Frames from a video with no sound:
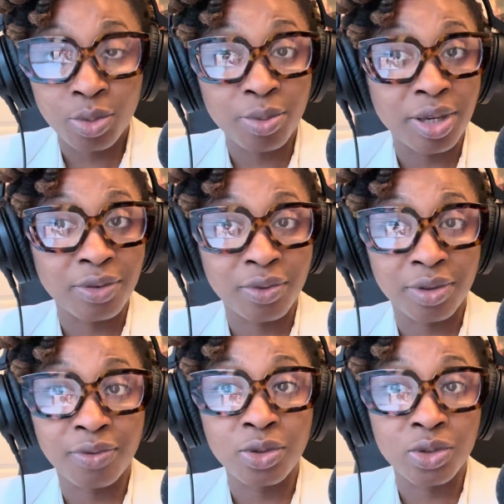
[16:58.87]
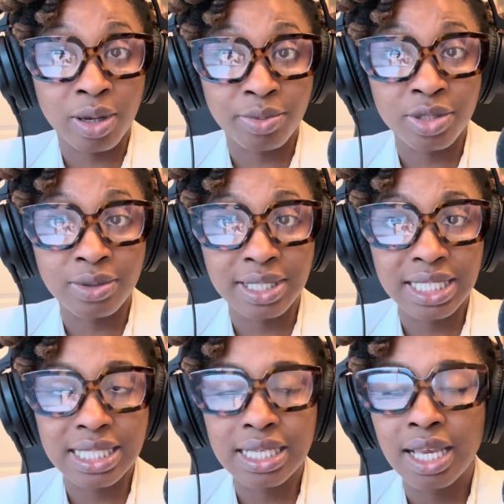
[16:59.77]
you're prepared for the future
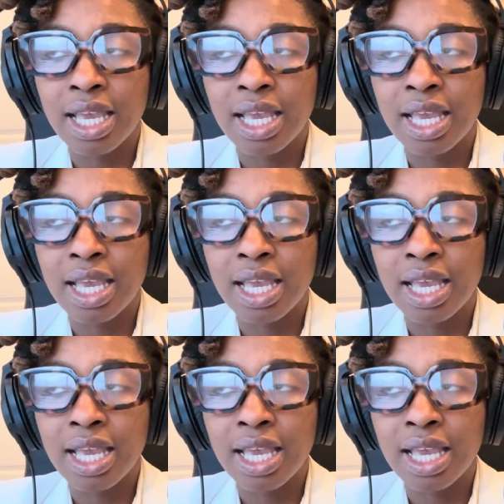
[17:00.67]
opportunities.